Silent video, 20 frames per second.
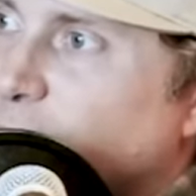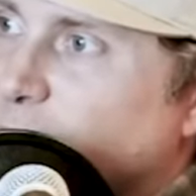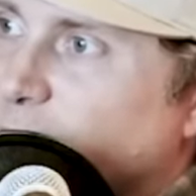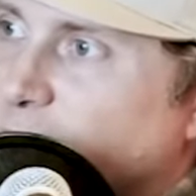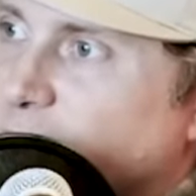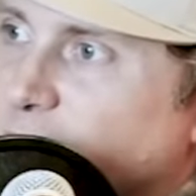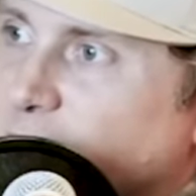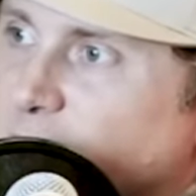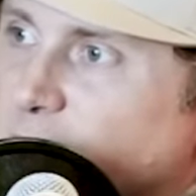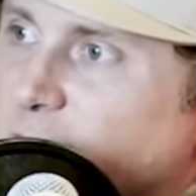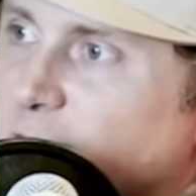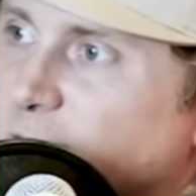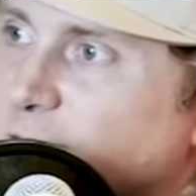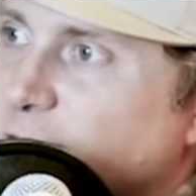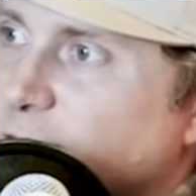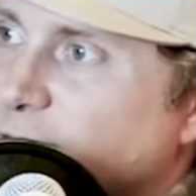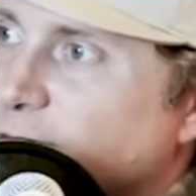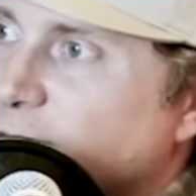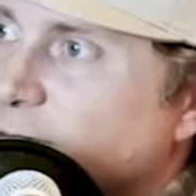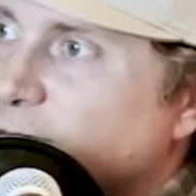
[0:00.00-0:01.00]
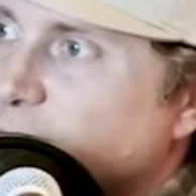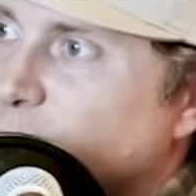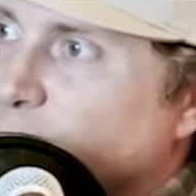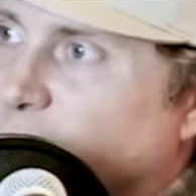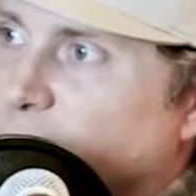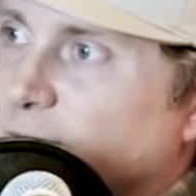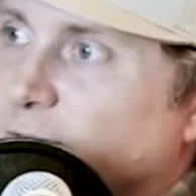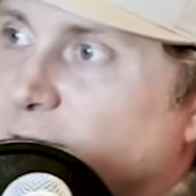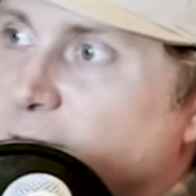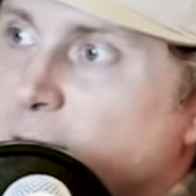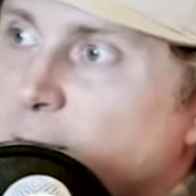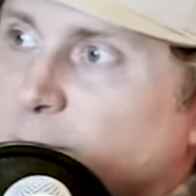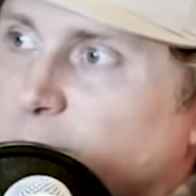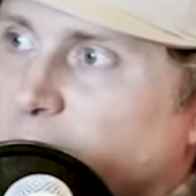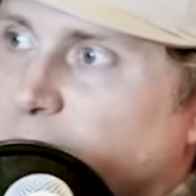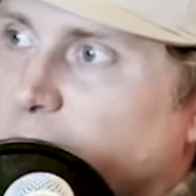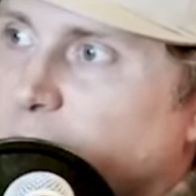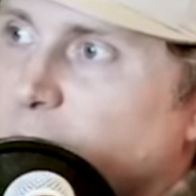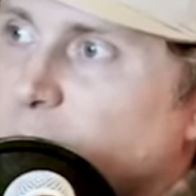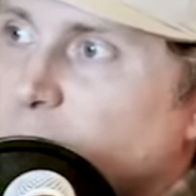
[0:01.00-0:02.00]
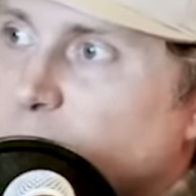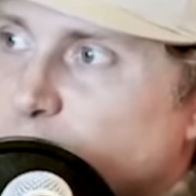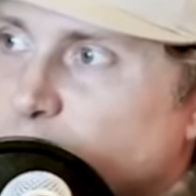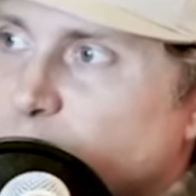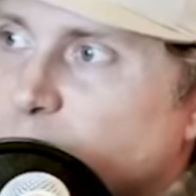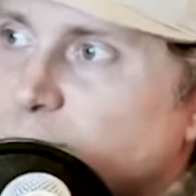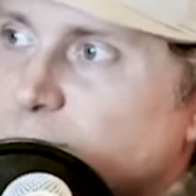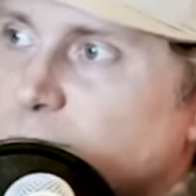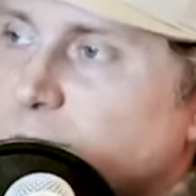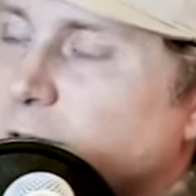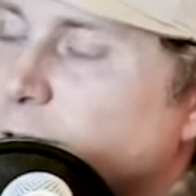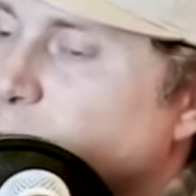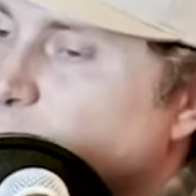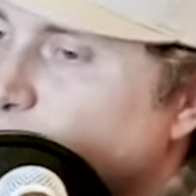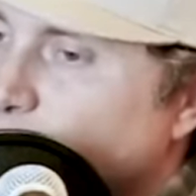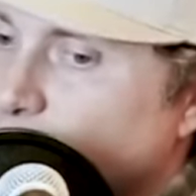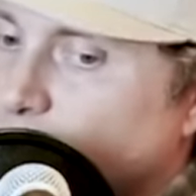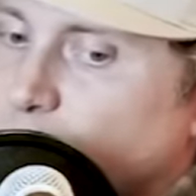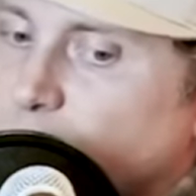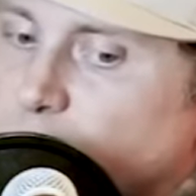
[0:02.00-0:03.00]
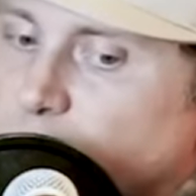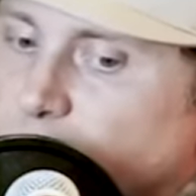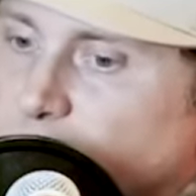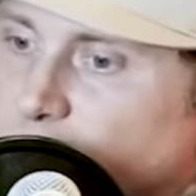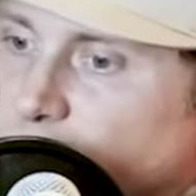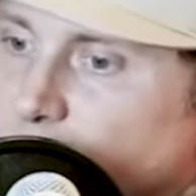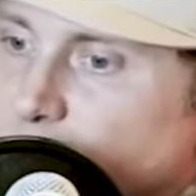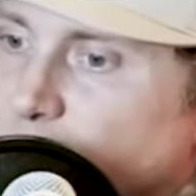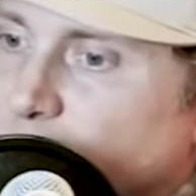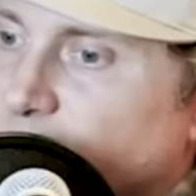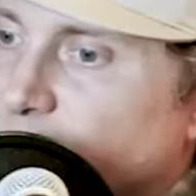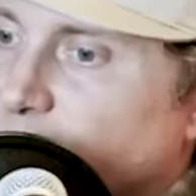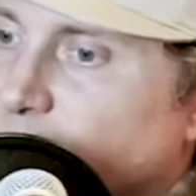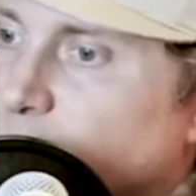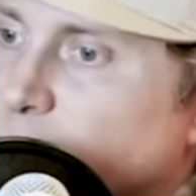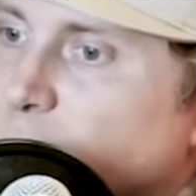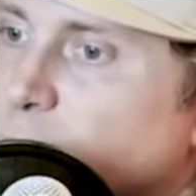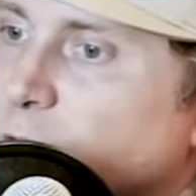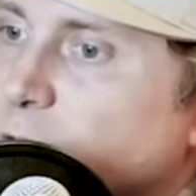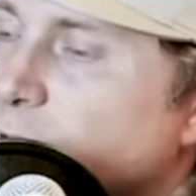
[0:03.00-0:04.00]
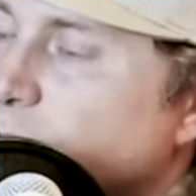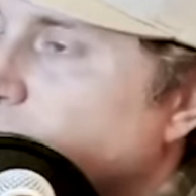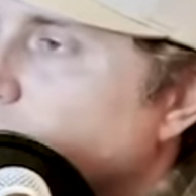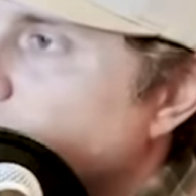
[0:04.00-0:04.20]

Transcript: my kids, my family moose. Yep. I really wanted to feed my family moose.